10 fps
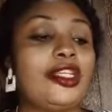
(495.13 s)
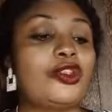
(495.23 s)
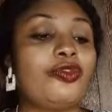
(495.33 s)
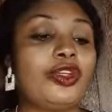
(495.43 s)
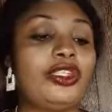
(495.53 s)

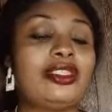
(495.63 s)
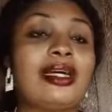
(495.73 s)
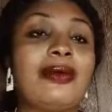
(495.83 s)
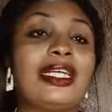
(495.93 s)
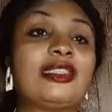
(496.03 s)
So for those
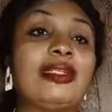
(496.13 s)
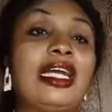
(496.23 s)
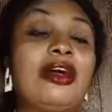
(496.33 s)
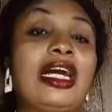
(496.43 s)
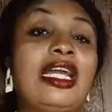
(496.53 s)
that ask me,
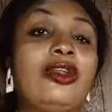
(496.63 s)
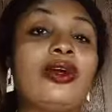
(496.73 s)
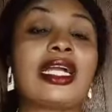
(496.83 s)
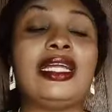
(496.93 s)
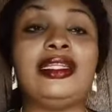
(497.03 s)
how
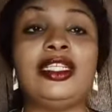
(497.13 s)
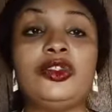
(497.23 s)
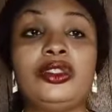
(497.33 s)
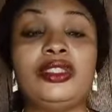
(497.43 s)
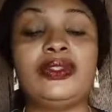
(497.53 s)
long can they
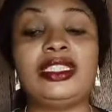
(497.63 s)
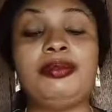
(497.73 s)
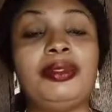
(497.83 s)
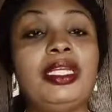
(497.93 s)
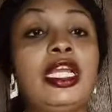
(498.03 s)
do this
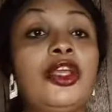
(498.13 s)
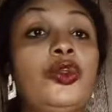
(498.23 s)
recipe?